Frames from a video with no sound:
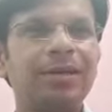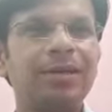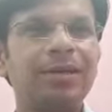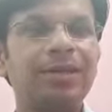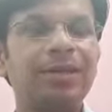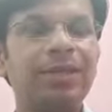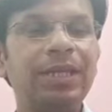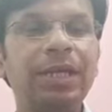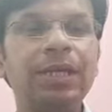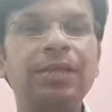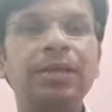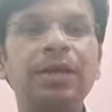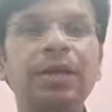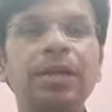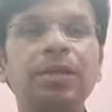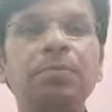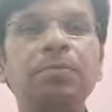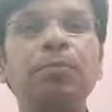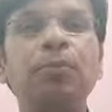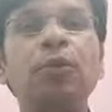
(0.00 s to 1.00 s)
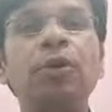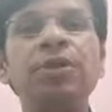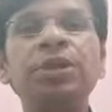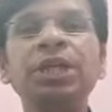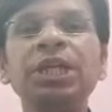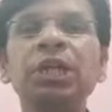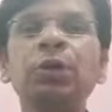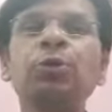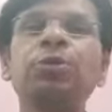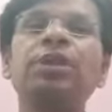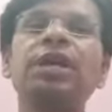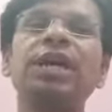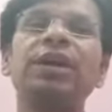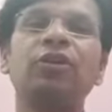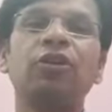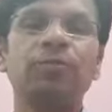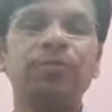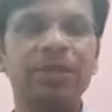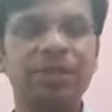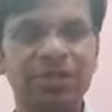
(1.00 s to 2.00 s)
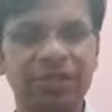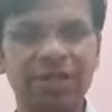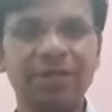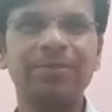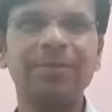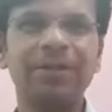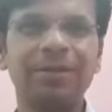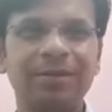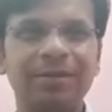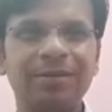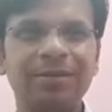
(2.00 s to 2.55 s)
These are in positive side of the drama.